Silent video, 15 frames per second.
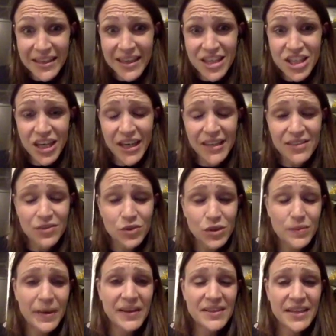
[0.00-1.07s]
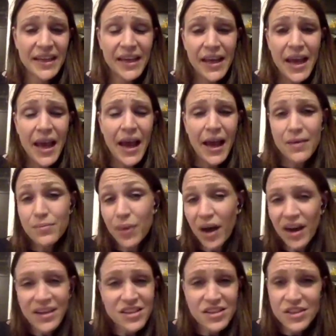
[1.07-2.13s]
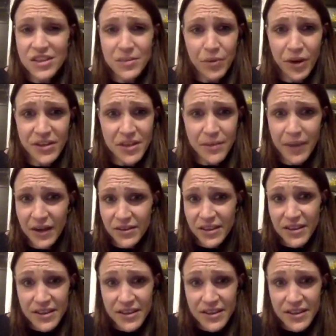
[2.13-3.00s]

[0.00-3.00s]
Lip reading: Actually, I hadn't thought about it, but I just use a protein powder.